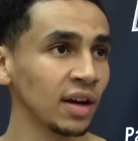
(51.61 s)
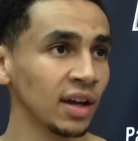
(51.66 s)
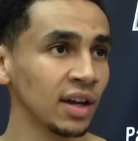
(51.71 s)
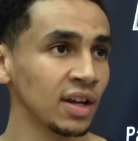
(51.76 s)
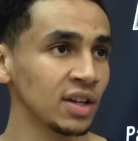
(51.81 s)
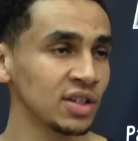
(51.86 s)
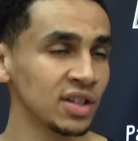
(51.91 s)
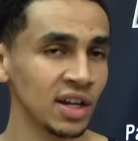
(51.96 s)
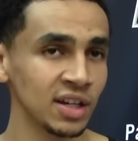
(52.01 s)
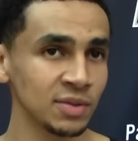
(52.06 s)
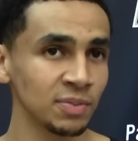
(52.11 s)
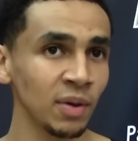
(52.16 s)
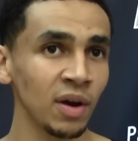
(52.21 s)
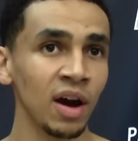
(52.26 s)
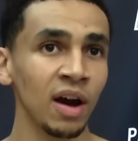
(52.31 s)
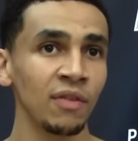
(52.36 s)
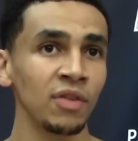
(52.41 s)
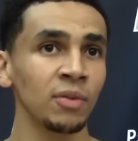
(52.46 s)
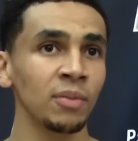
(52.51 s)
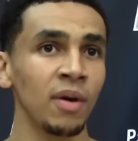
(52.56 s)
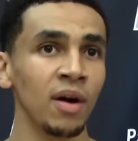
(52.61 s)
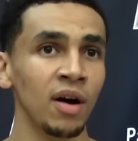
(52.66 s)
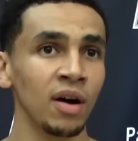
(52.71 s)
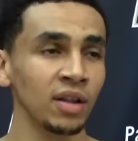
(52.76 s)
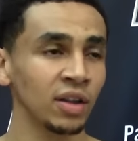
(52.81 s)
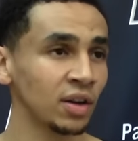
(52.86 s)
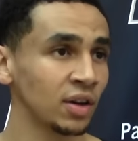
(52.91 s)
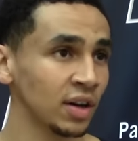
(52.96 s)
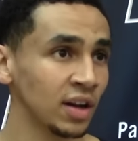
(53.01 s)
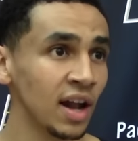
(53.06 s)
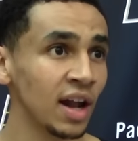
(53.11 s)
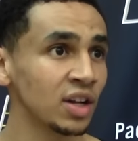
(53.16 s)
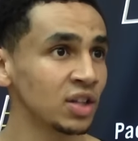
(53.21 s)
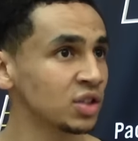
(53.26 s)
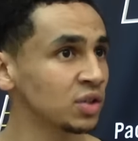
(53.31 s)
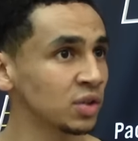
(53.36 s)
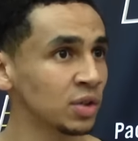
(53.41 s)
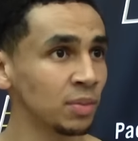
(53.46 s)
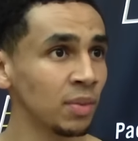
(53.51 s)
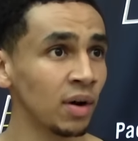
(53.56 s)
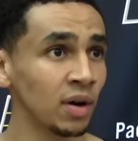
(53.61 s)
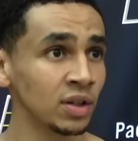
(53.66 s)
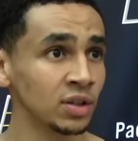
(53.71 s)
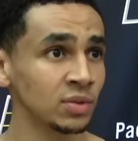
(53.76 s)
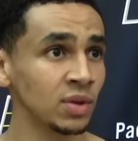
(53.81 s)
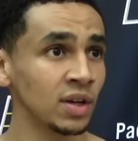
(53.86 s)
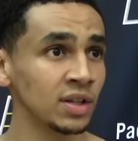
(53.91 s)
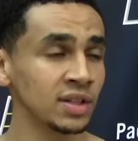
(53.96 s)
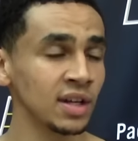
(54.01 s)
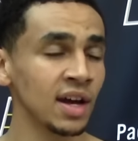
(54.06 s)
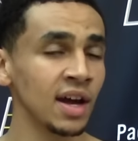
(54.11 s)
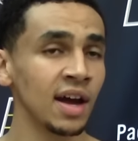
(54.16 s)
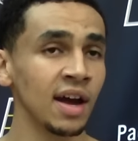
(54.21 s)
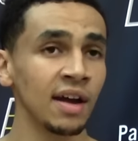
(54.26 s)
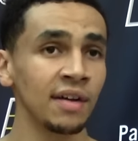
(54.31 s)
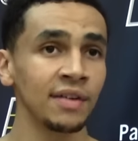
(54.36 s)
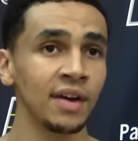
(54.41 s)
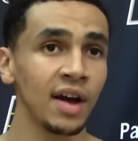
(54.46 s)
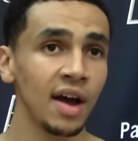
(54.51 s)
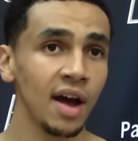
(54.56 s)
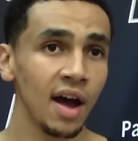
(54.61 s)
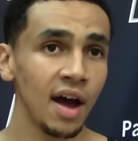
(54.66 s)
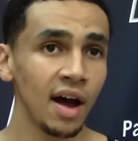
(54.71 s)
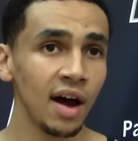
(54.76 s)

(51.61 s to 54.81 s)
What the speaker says: getting a chance to play off the ball, learning how to shoot the ball as well as I have.